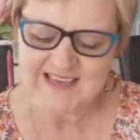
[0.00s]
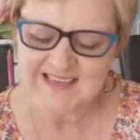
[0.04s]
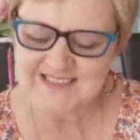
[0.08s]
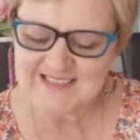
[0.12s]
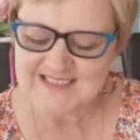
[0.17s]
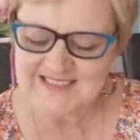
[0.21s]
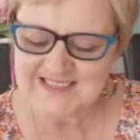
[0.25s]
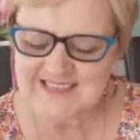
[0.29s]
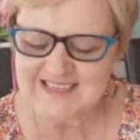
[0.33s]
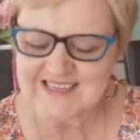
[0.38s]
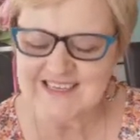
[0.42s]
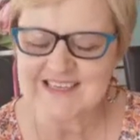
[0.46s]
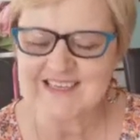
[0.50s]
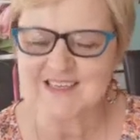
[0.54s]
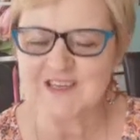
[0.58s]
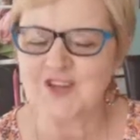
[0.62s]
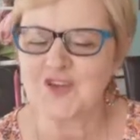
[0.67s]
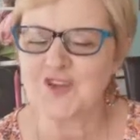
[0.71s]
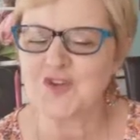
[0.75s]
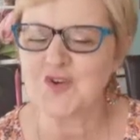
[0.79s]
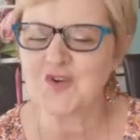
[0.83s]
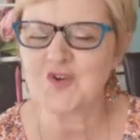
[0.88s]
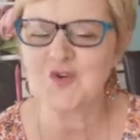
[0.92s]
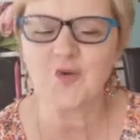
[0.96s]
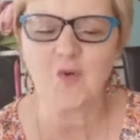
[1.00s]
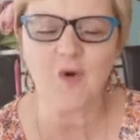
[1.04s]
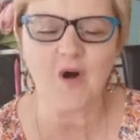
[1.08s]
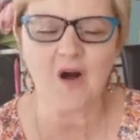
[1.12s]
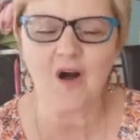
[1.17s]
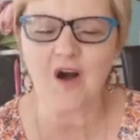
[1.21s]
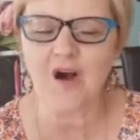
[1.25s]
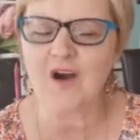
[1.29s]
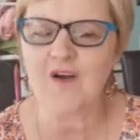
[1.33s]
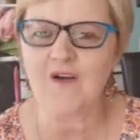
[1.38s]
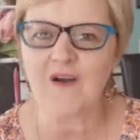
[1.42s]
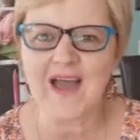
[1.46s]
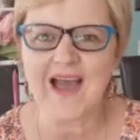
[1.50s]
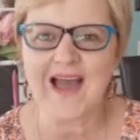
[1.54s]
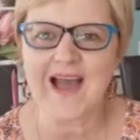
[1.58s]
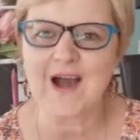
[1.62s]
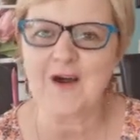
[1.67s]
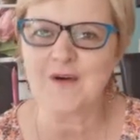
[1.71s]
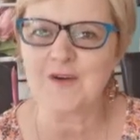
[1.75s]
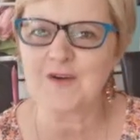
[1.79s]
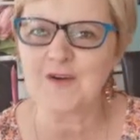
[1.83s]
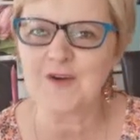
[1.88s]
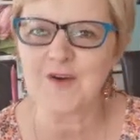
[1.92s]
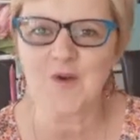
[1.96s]
Indeed, you are
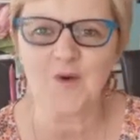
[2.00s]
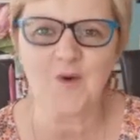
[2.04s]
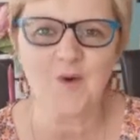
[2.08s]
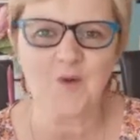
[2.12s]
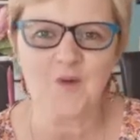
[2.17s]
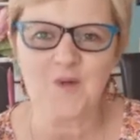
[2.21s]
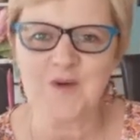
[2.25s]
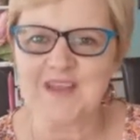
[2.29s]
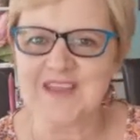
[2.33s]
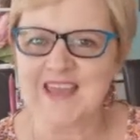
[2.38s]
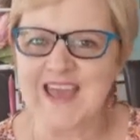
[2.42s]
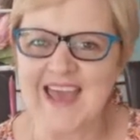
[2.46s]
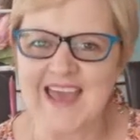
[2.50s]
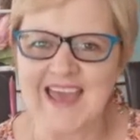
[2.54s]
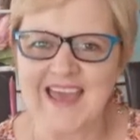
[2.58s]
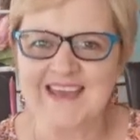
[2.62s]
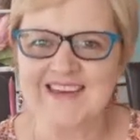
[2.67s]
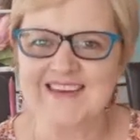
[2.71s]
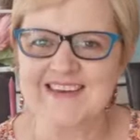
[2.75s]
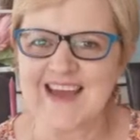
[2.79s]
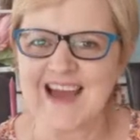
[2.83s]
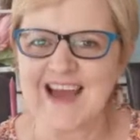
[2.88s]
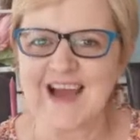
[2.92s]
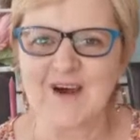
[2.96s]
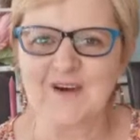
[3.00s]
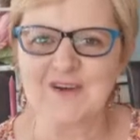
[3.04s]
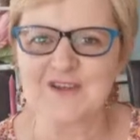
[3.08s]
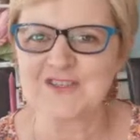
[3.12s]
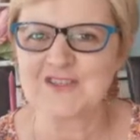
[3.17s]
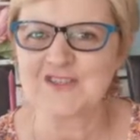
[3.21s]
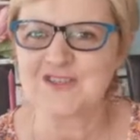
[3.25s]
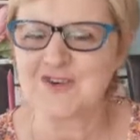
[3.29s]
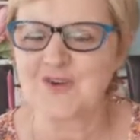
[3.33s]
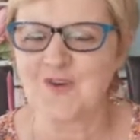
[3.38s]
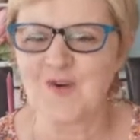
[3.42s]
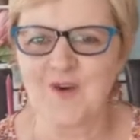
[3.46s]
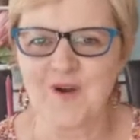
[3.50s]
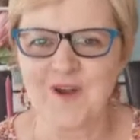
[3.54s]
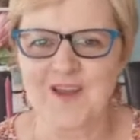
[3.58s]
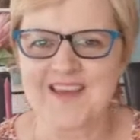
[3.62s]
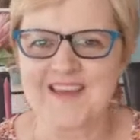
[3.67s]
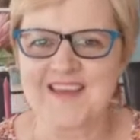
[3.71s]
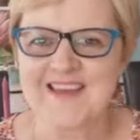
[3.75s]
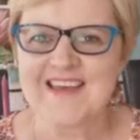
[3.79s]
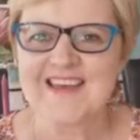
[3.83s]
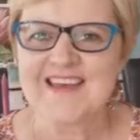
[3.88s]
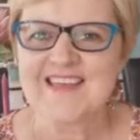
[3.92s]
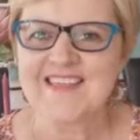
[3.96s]
our glory and our
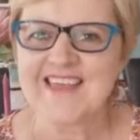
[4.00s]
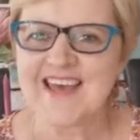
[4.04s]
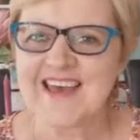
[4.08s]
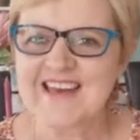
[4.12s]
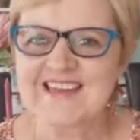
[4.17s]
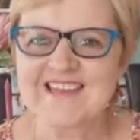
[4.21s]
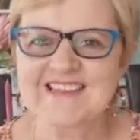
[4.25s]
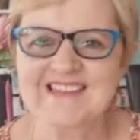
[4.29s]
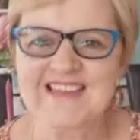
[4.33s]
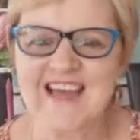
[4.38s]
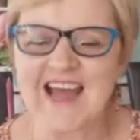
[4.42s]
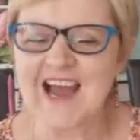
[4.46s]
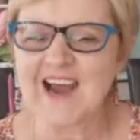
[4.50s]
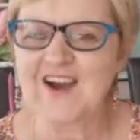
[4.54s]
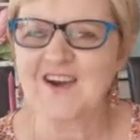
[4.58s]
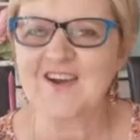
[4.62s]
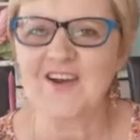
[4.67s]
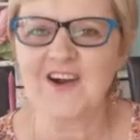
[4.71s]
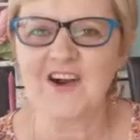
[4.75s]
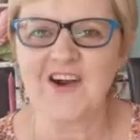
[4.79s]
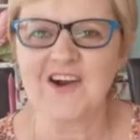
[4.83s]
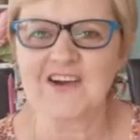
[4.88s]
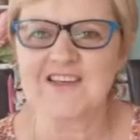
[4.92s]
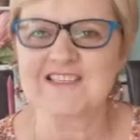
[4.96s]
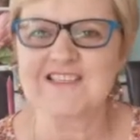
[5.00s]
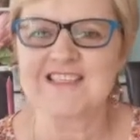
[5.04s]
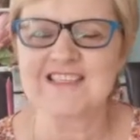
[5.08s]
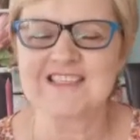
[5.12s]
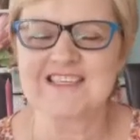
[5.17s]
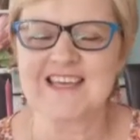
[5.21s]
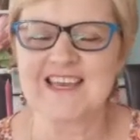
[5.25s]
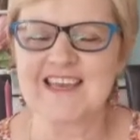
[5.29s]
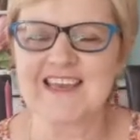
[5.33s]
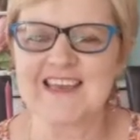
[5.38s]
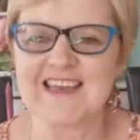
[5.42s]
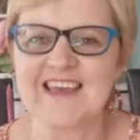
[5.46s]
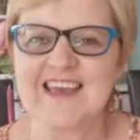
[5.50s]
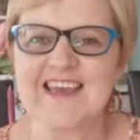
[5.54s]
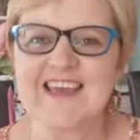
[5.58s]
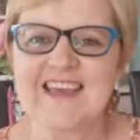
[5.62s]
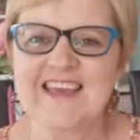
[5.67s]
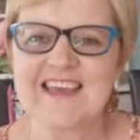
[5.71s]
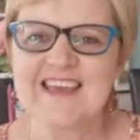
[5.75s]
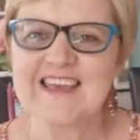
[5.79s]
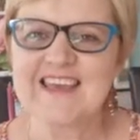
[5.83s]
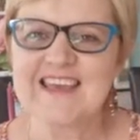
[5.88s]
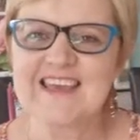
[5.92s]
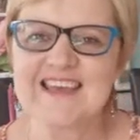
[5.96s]
joy. That is our God today.
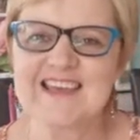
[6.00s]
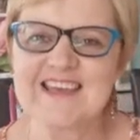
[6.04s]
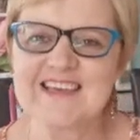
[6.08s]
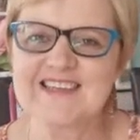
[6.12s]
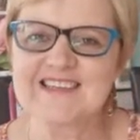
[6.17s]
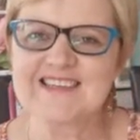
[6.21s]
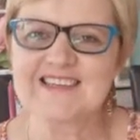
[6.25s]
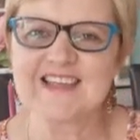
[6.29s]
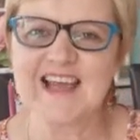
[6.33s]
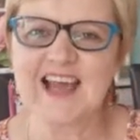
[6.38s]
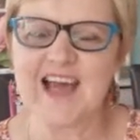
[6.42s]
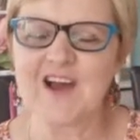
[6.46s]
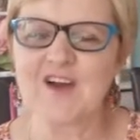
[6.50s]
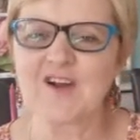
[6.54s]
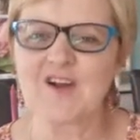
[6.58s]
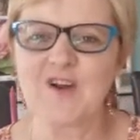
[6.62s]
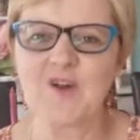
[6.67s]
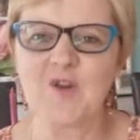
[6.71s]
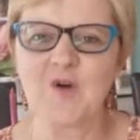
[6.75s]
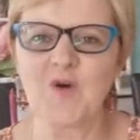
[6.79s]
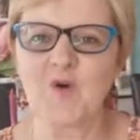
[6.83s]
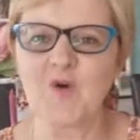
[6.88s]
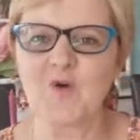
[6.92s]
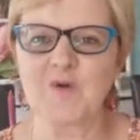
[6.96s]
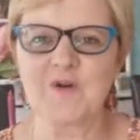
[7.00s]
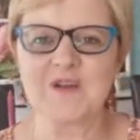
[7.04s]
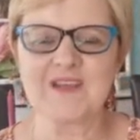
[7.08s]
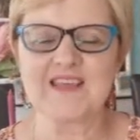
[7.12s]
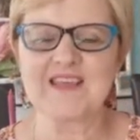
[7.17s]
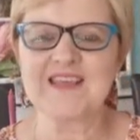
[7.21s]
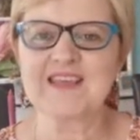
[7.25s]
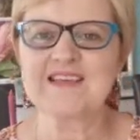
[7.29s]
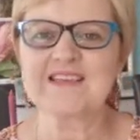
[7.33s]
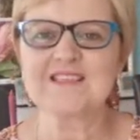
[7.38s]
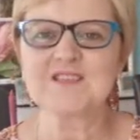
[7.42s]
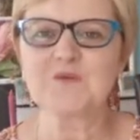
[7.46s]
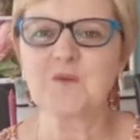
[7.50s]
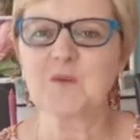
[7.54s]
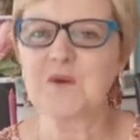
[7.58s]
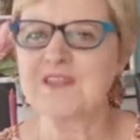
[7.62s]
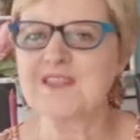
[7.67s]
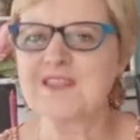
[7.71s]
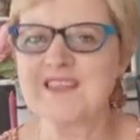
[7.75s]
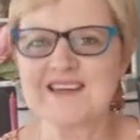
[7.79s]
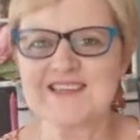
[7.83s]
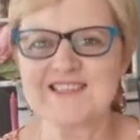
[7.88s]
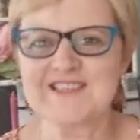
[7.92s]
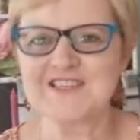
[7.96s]
He is our glory. He is
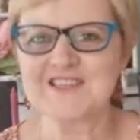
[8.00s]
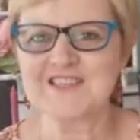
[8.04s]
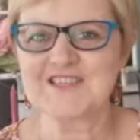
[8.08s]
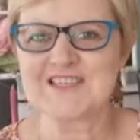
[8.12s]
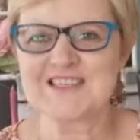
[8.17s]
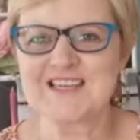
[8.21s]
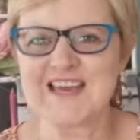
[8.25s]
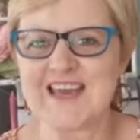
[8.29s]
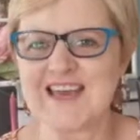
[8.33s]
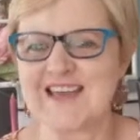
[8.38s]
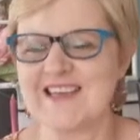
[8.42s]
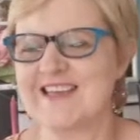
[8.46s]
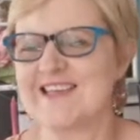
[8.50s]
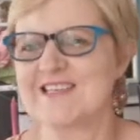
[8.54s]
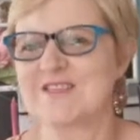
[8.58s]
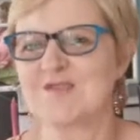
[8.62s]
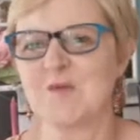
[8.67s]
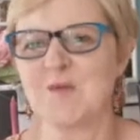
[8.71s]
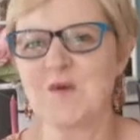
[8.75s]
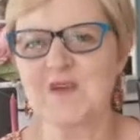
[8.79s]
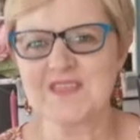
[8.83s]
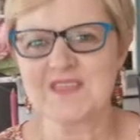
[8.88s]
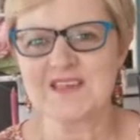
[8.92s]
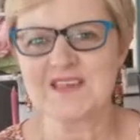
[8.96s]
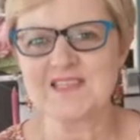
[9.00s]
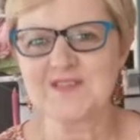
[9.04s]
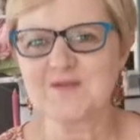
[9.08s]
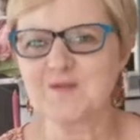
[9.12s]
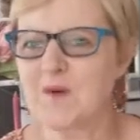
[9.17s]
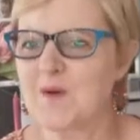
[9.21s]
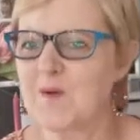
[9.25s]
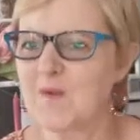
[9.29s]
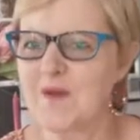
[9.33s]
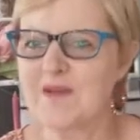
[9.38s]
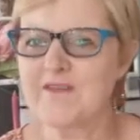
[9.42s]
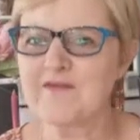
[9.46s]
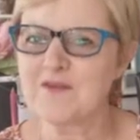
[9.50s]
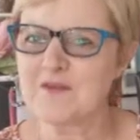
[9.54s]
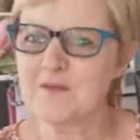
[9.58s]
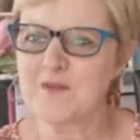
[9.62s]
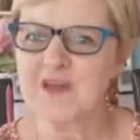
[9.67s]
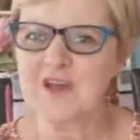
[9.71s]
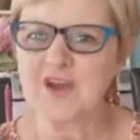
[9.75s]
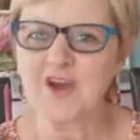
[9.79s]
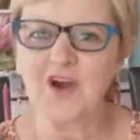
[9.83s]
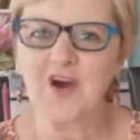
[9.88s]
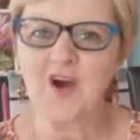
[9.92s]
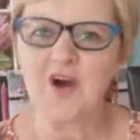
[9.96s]
with us today. He's with us wherever
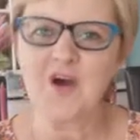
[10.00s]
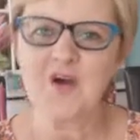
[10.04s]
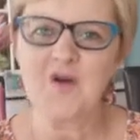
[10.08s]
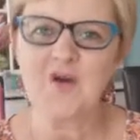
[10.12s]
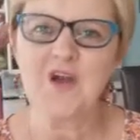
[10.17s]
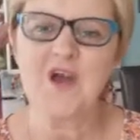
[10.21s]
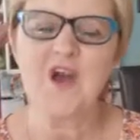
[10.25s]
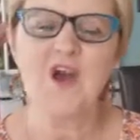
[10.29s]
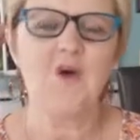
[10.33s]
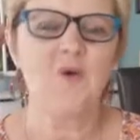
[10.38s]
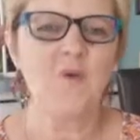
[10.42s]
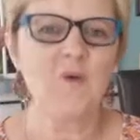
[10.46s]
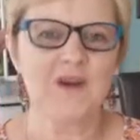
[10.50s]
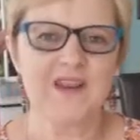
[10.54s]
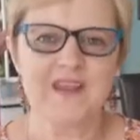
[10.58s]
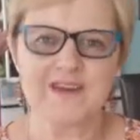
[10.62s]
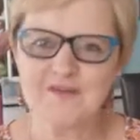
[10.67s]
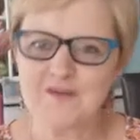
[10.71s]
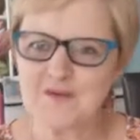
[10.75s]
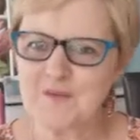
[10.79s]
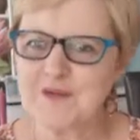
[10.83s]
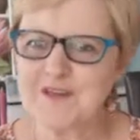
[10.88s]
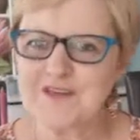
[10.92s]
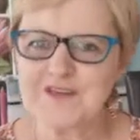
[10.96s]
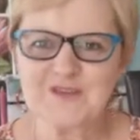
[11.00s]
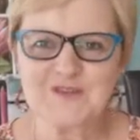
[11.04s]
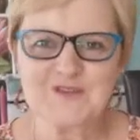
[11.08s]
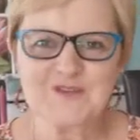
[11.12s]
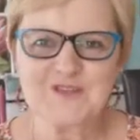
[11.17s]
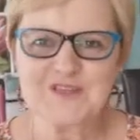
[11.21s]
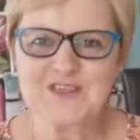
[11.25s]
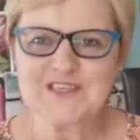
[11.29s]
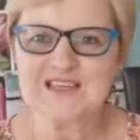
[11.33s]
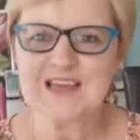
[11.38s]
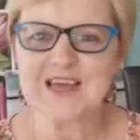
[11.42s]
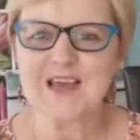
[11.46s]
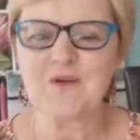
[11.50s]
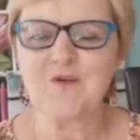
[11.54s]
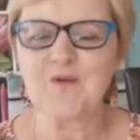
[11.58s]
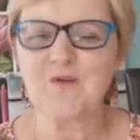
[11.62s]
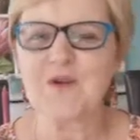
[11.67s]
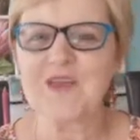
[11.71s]
we go, whatever we do today.